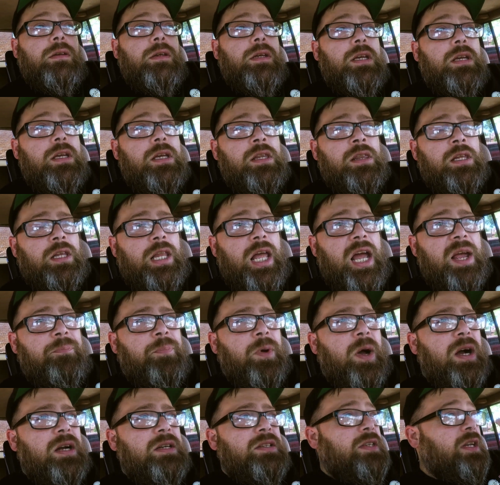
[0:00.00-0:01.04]
in the light
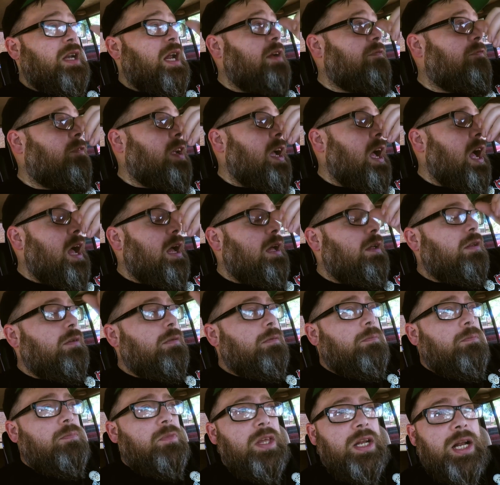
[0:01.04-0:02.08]
box that I
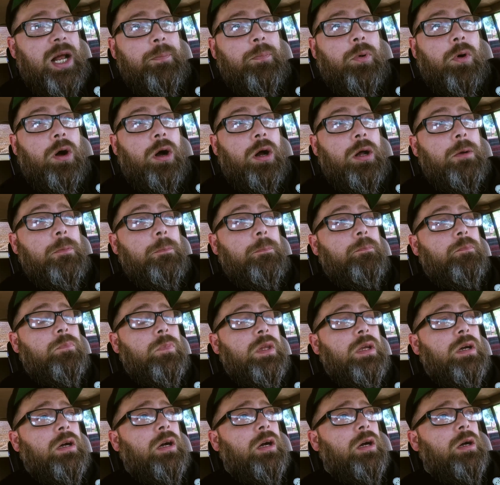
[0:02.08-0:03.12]
bought.
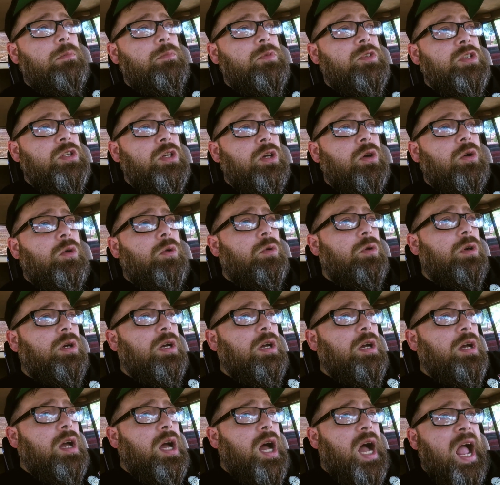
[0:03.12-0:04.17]
So
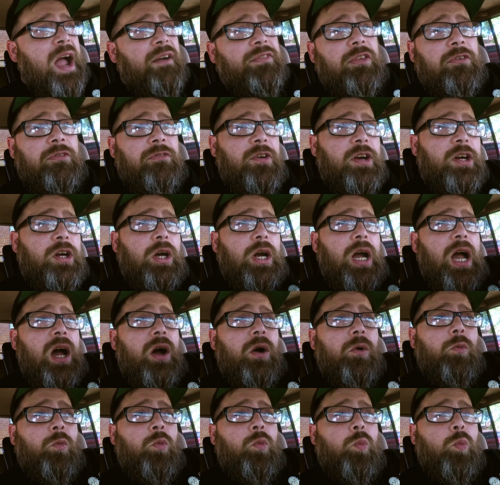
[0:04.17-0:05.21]
I have to figure
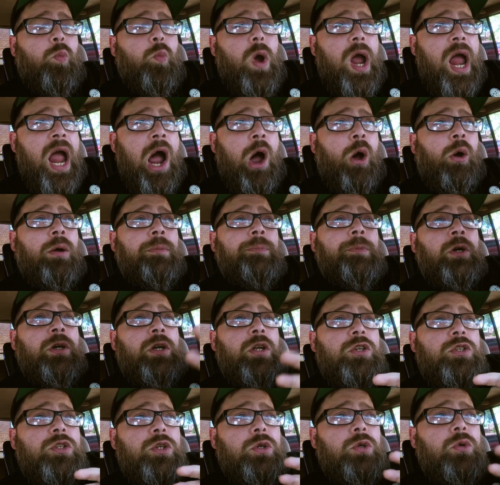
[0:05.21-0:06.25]
out how I'm going to
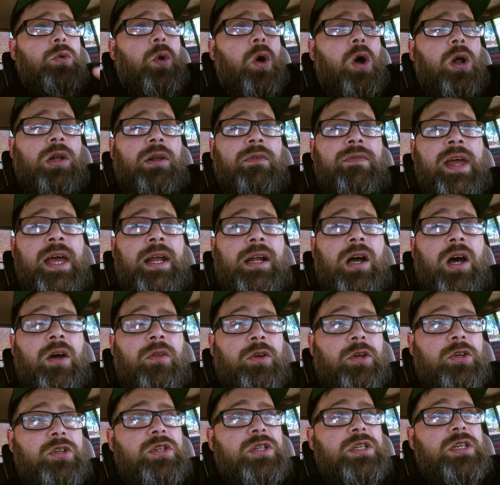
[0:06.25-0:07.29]
do all of that
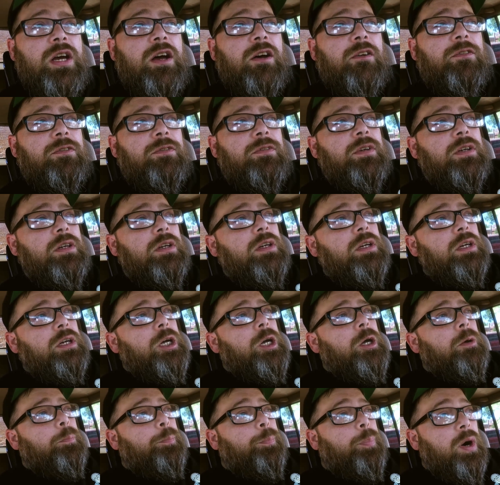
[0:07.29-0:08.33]
other stuff.
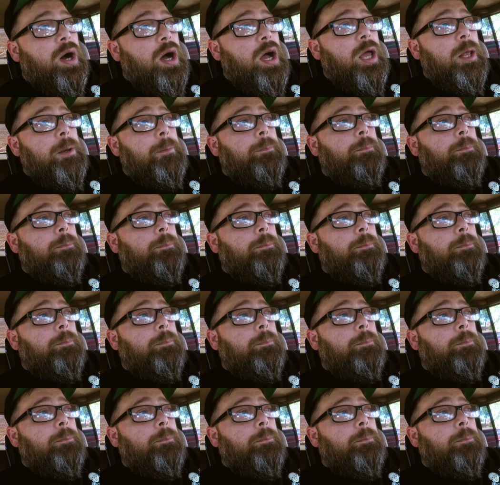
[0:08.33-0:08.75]
But